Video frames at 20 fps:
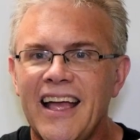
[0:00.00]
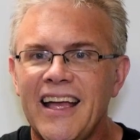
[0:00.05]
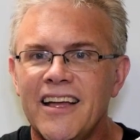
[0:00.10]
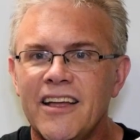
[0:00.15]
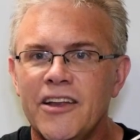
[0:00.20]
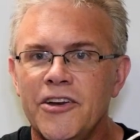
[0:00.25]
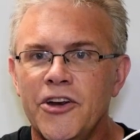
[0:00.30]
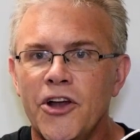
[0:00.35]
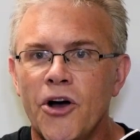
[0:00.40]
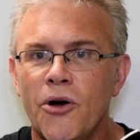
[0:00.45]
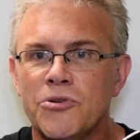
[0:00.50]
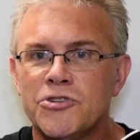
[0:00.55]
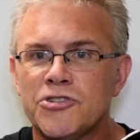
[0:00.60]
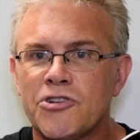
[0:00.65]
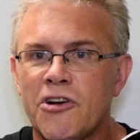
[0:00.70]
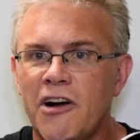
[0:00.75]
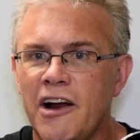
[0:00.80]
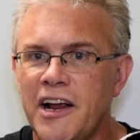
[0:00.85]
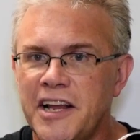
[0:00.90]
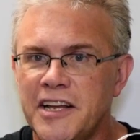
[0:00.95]
no
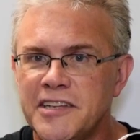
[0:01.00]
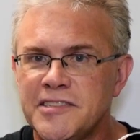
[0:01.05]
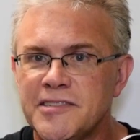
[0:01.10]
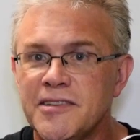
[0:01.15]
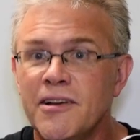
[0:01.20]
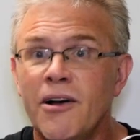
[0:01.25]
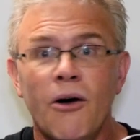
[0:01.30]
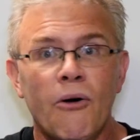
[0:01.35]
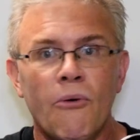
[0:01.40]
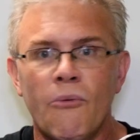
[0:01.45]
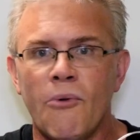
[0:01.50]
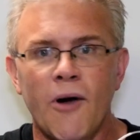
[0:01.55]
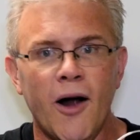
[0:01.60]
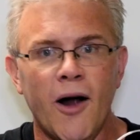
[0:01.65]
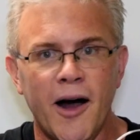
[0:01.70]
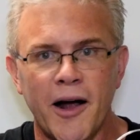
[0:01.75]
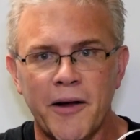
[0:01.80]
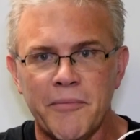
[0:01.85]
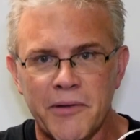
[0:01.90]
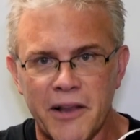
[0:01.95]
trace,
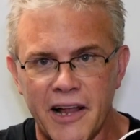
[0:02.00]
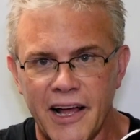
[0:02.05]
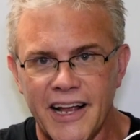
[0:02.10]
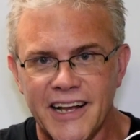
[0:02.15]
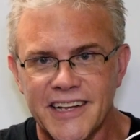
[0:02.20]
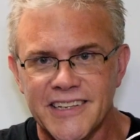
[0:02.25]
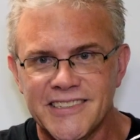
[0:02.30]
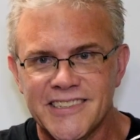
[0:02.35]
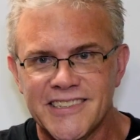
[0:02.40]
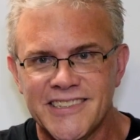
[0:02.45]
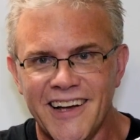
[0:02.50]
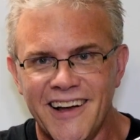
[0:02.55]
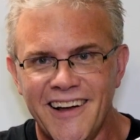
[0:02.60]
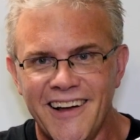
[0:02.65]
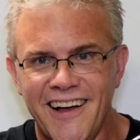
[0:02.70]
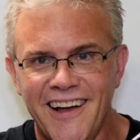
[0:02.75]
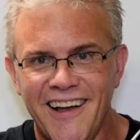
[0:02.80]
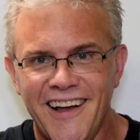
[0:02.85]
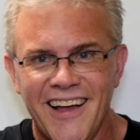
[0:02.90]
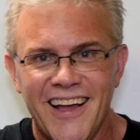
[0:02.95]
wrong place.
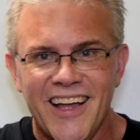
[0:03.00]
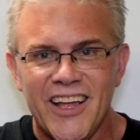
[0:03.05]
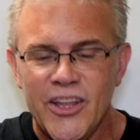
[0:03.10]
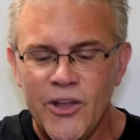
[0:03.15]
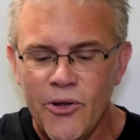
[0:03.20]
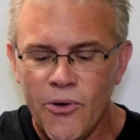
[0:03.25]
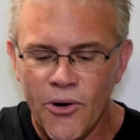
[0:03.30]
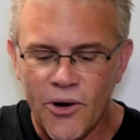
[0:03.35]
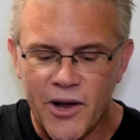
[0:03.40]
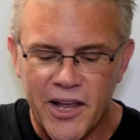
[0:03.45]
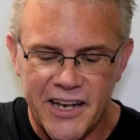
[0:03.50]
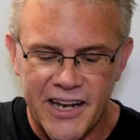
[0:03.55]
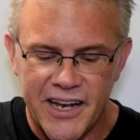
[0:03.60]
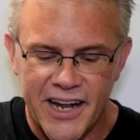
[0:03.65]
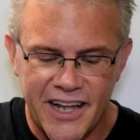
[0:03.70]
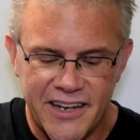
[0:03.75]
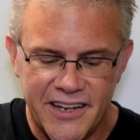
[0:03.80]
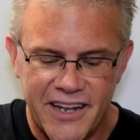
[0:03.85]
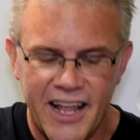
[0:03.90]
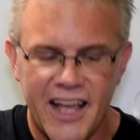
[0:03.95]
You hook it
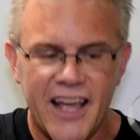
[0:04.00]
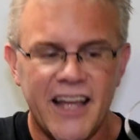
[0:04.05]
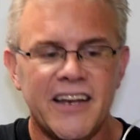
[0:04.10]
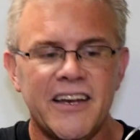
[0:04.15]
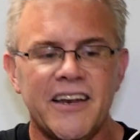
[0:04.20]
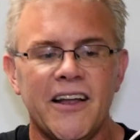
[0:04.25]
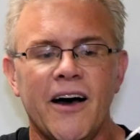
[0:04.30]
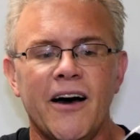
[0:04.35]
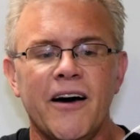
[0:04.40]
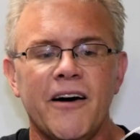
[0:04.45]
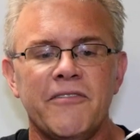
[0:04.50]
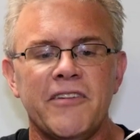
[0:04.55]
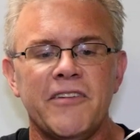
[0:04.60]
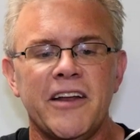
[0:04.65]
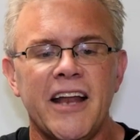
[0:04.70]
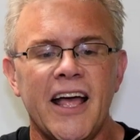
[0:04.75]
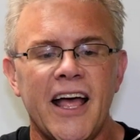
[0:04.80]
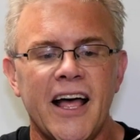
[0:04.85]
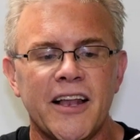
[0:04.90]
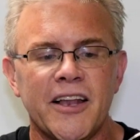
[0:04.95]
on the end of an
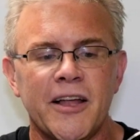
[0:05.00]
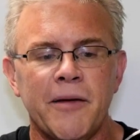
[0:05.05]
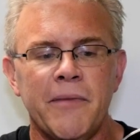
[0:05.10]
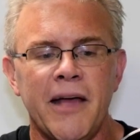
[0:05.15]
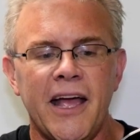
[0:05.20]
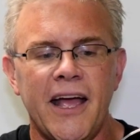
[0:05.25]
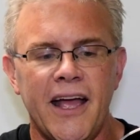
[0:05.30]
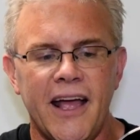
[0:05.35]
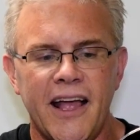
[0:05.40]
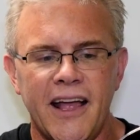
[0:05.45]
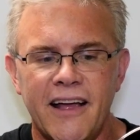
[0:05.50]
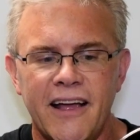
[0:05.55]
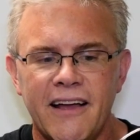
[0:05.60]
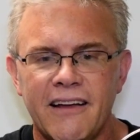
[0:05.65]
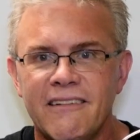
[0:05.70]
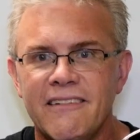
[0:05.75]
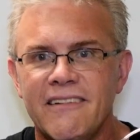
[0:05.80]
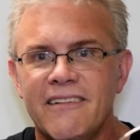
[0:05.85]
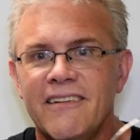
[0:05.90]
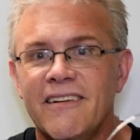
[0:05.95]
LMA,
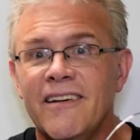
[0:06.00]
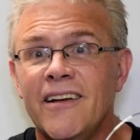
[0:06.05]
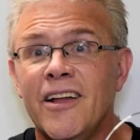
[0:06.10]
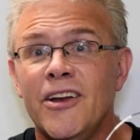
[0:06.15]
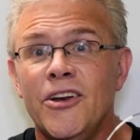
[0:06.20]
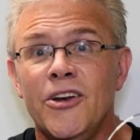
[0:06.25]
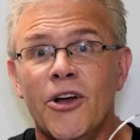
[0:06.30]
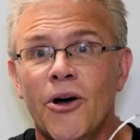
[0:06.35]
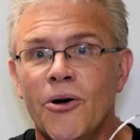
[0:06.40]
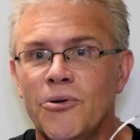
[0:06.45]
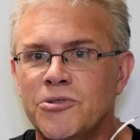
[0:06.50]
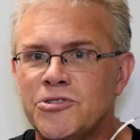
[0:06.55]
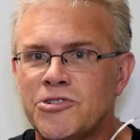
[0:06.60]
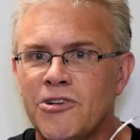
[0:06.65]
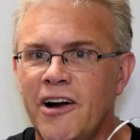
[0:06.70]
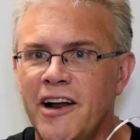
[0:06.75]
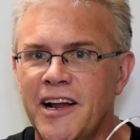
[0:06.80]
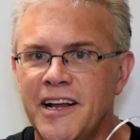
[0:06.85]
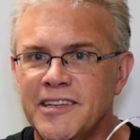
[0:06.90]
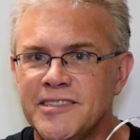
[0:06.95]
no
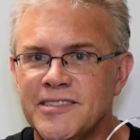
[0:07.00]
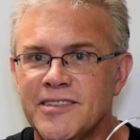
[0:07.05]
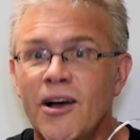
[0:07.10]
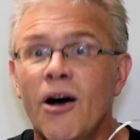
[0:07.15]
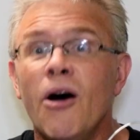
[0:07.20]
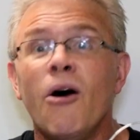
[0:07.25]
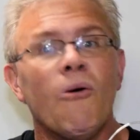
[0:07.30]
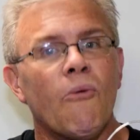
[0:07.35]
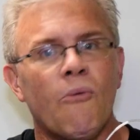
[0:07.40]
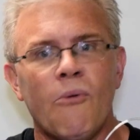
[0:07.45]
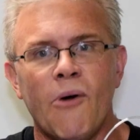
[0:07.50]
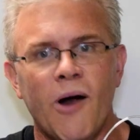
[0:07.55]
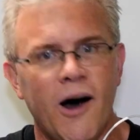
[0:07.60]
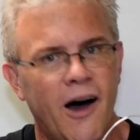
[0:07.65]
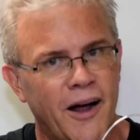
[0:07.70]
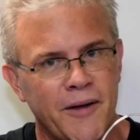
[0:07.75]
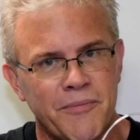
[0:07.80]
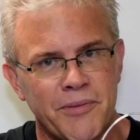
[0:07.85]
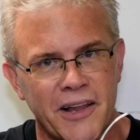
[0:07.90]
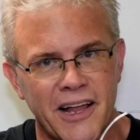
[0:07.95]
trace,
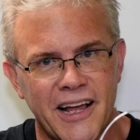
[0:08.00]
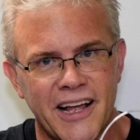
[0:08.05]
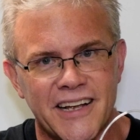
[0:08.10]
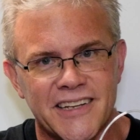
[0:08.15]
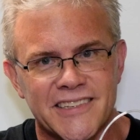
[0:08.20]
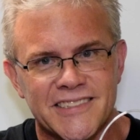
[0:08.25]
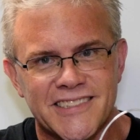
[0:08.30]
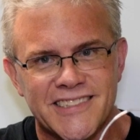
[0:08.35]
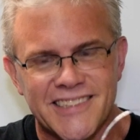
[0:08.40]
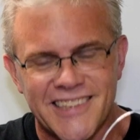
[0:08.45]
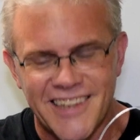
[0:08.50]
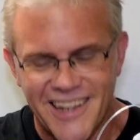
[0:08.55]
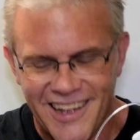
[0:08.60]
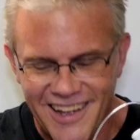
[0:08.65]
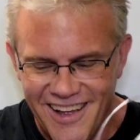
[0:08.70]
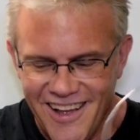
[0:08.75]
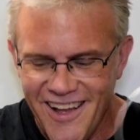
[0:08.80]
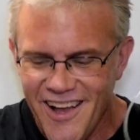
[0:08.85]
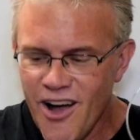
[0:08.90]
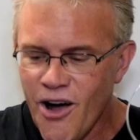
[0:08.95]
wrong place.
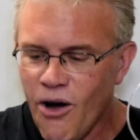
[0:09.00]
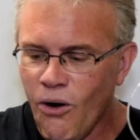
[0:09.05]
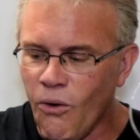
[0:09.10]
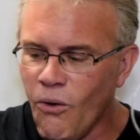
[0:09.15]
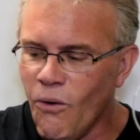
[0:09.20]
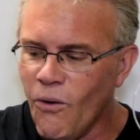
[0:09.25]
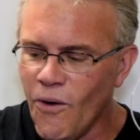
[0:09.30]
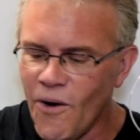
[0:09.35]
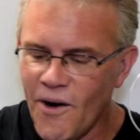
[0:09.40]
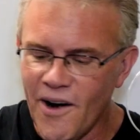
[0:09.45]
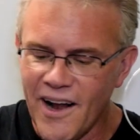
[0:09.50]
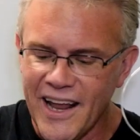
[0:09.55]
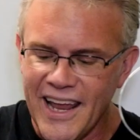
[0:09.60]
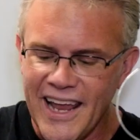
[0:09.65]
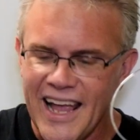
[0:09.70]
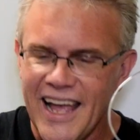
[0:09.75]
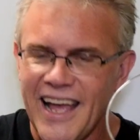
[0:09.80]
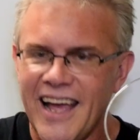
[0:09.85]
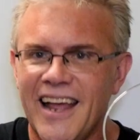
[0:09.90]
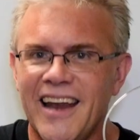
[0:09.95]
Or
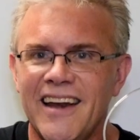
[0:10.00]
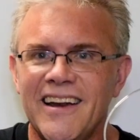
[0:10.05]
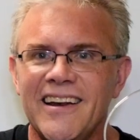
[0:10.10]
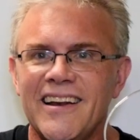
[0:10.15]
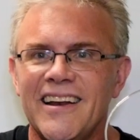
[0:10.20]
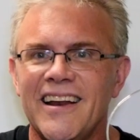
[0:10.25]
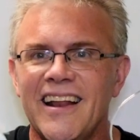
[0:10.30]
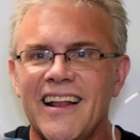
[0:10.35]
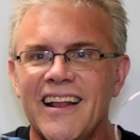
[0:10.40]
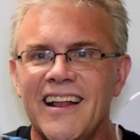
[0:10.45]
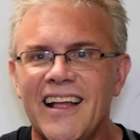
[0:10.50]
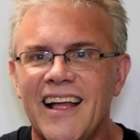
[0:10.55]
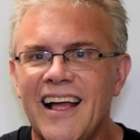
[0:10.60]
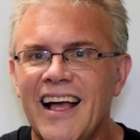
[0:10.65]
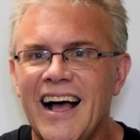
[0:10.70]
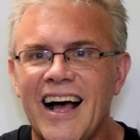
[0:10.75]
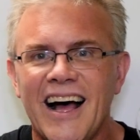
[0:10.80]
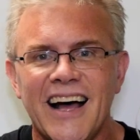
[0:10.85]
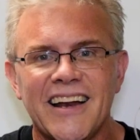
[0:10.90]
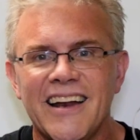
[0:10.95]
again,
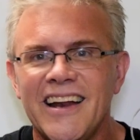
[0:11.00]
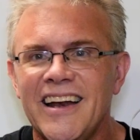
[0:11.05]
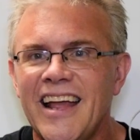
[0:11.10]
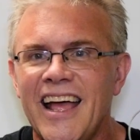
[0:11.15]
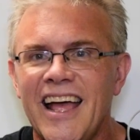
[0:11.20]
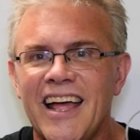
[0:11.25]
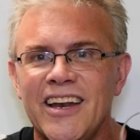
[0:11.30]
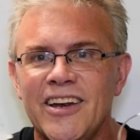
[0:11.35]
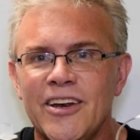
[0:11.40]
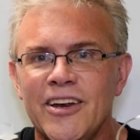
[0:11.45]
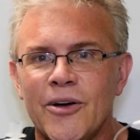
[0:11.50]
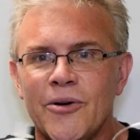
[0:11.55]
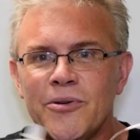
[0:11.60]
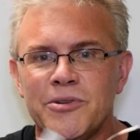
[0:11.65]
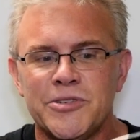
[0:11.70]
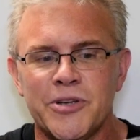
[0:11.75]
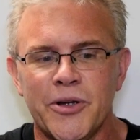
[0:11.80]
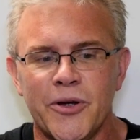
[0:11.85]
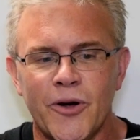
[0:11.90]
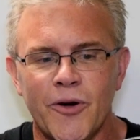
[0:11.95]
on an endo
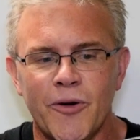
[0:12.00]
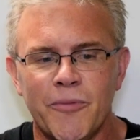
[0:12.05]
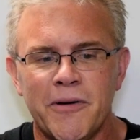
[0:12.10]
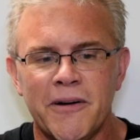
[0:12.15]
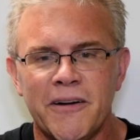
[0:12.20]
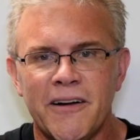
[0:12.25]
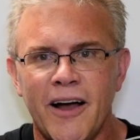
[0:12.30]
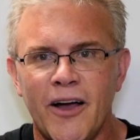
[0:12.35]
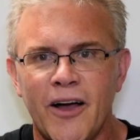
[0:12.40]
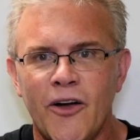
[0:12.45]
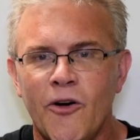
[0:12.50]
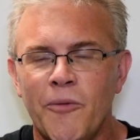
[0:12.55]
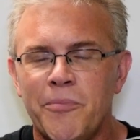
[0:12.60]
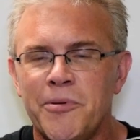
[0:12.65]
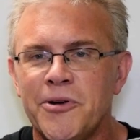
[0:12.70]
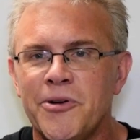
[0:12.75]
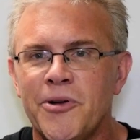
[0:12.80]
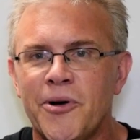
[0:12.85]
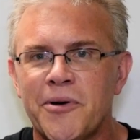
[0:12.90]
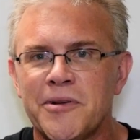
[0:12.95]
tube, I hope
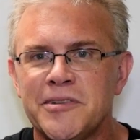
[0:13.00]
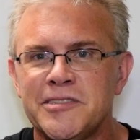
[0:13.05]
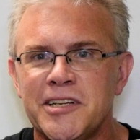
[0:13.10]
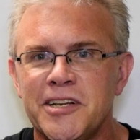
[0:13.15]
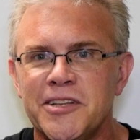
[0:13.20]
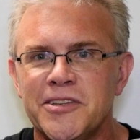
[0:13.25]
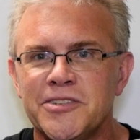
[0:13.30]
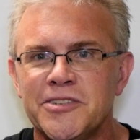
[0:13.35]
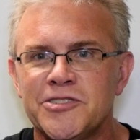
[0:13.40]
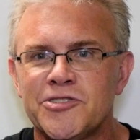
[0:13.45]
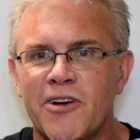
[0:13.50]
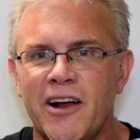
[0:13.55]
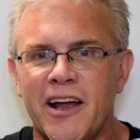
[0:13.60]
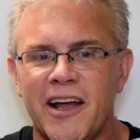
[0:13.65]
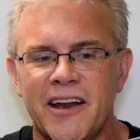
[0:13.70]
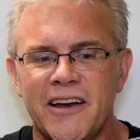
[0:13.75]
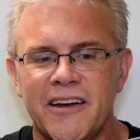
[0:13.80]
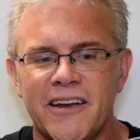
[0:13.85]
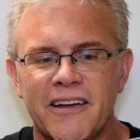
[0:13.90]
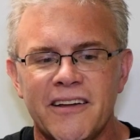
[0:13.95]
you're noticing the
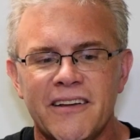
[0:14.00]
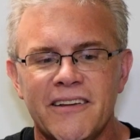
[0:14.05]
trend,